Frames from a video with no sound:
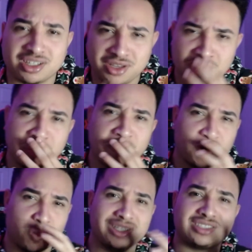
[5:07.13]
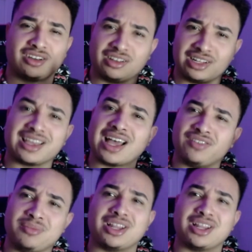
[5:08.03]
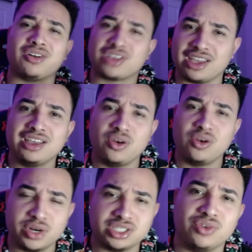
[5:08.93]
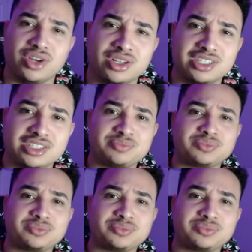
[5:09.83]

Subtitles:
you know, before we start like having to be like, okay, where's the realness?